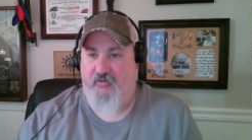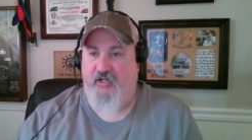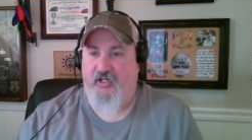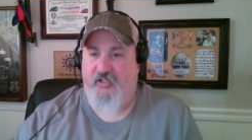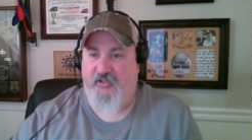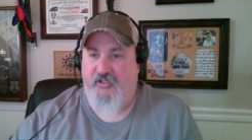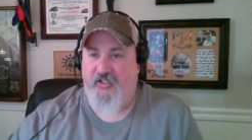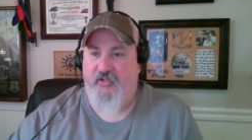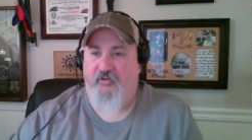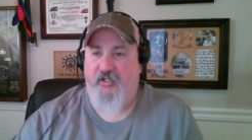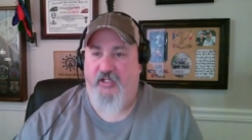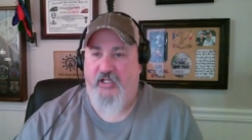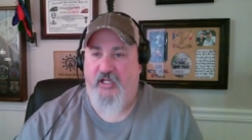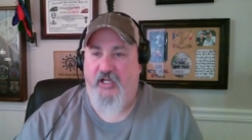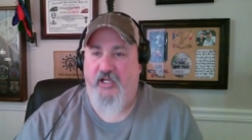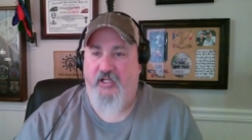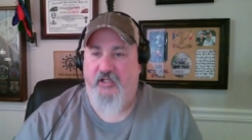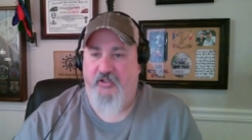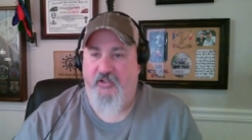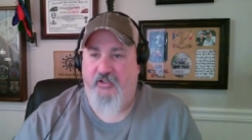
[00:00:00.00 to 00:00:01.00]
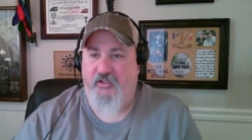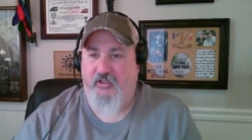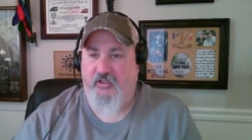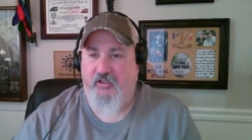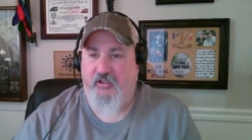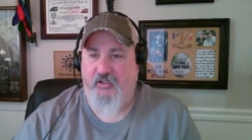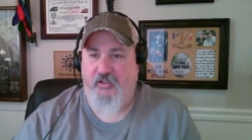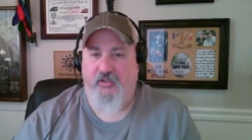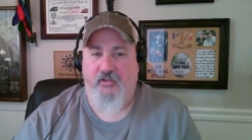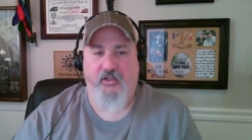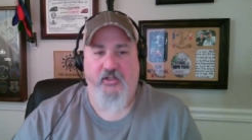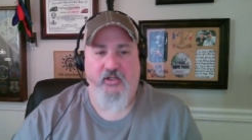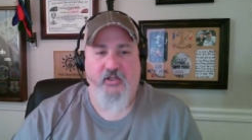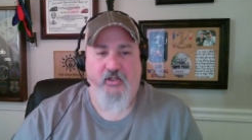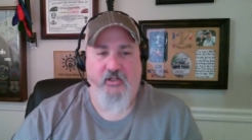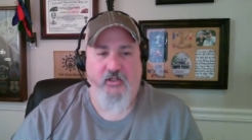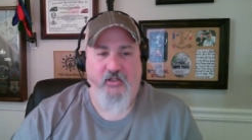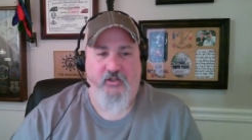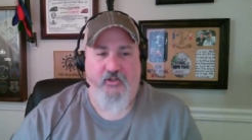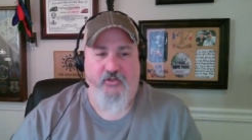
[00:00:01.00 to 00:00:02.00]
Right, they already had. Mm. Uh,
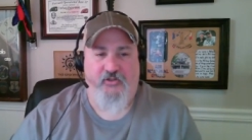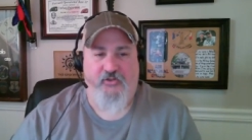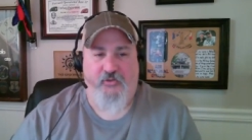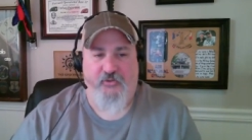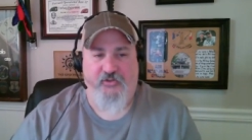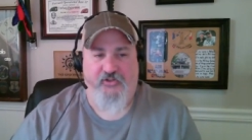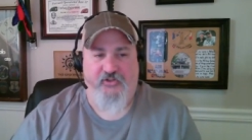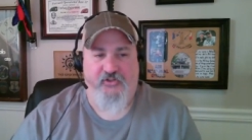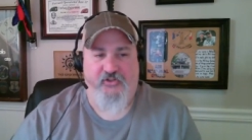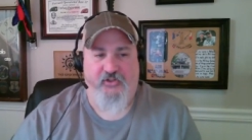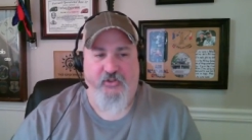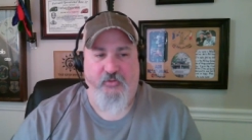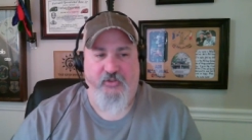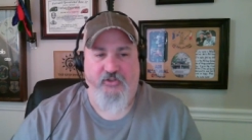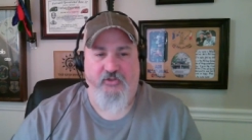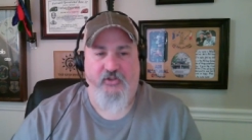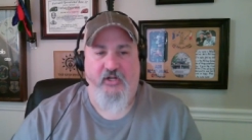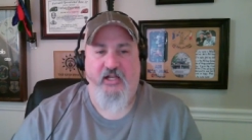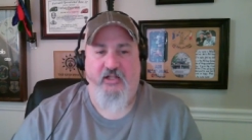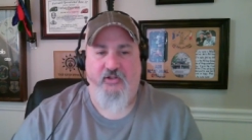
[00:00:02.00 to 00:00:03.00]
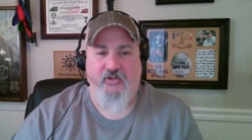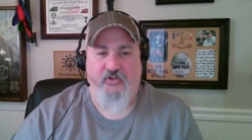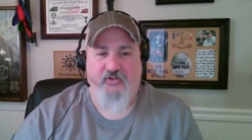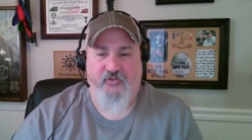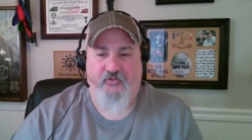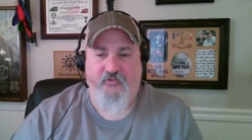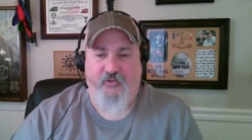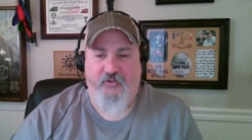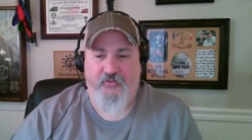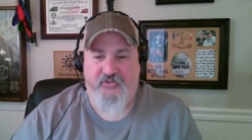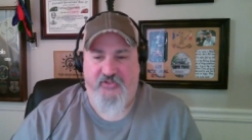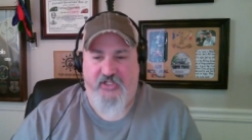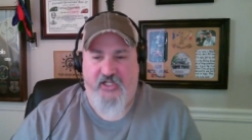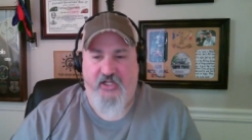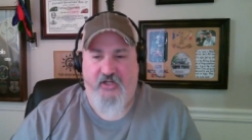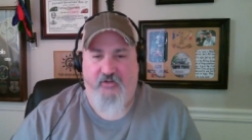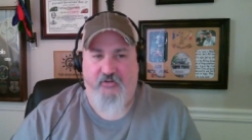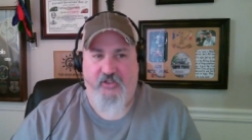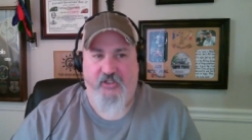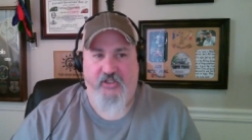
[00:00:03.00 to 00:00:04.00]
their sources. So we tracked those folks
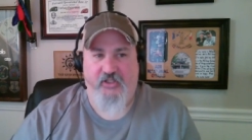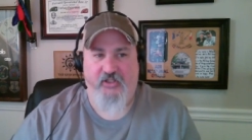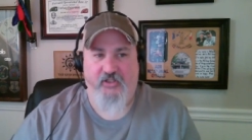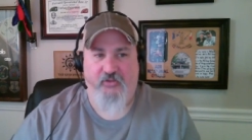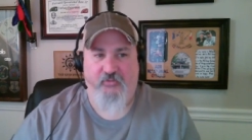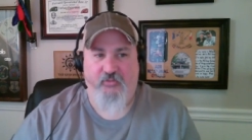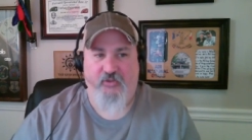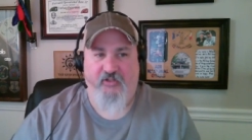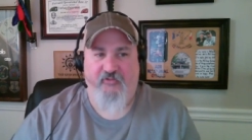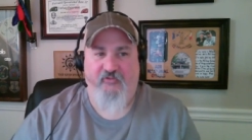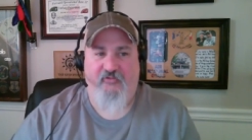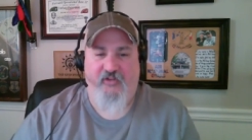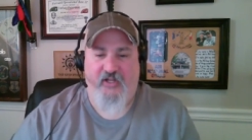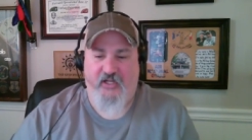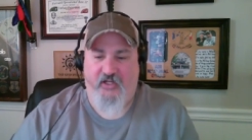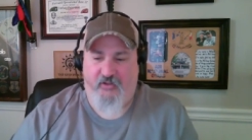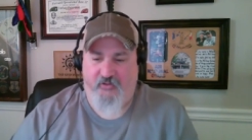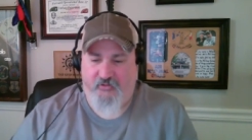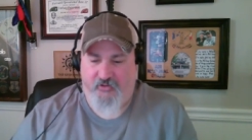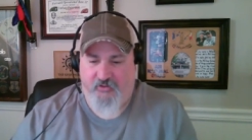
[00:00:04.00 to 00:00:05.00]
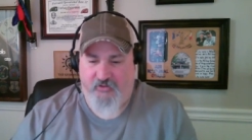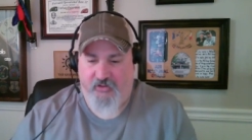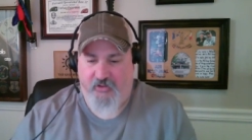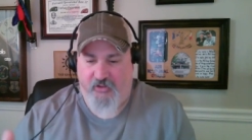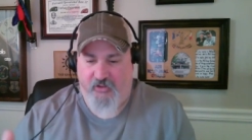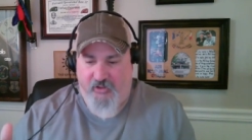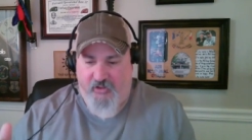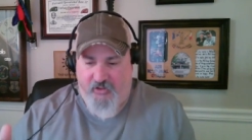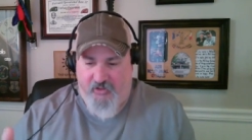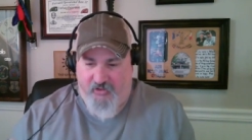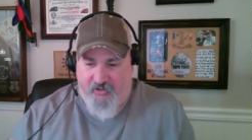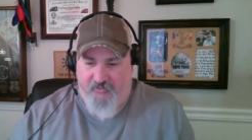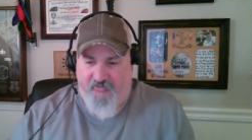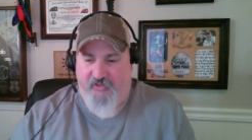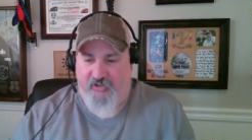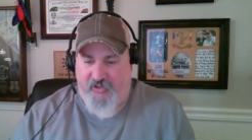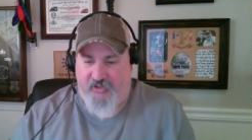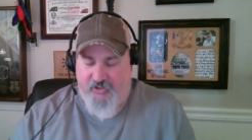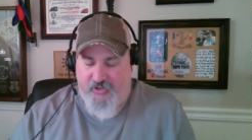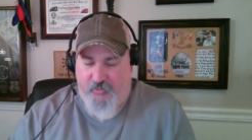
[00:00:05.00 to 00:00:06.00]
down, and then we found the
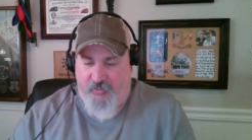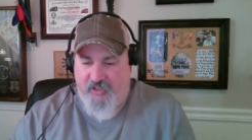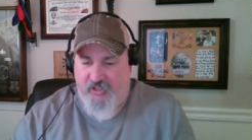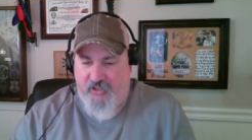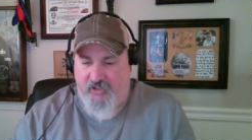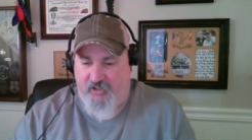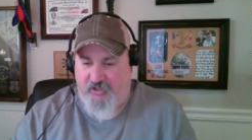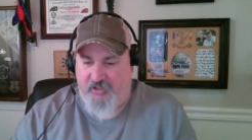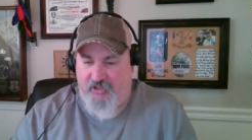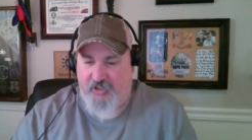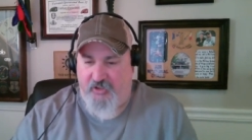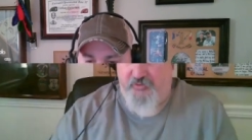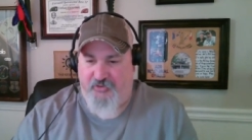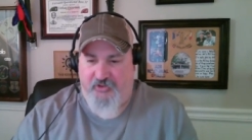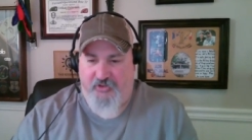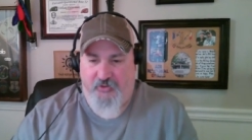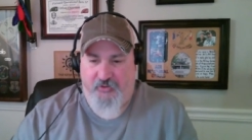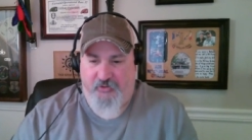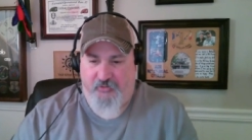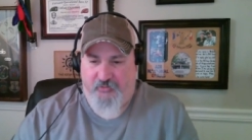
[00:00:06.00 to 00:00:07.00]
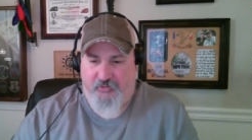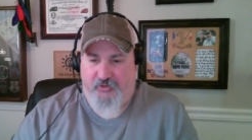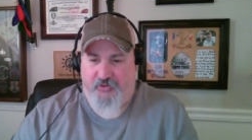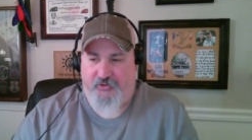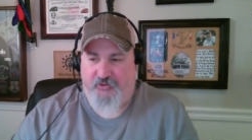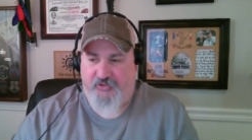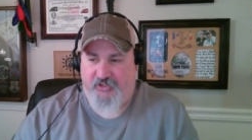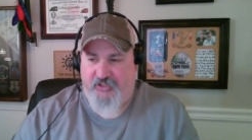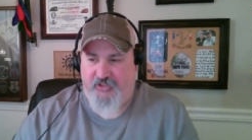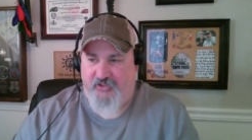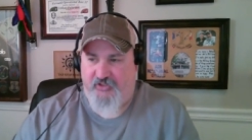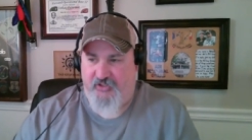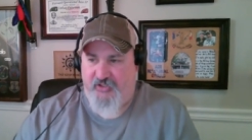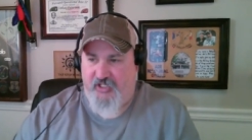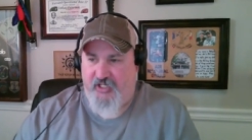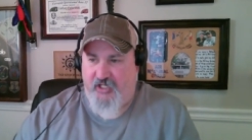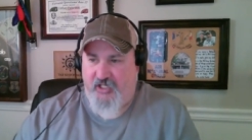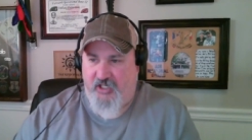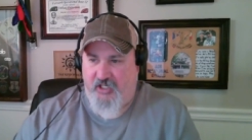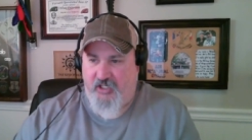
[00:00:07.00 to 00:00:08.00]
village we needed to go to and rolled into
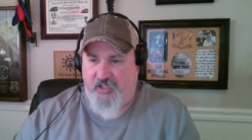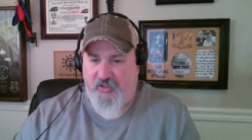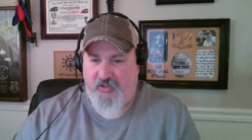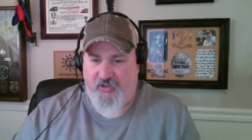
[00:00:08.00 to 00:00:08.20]
there.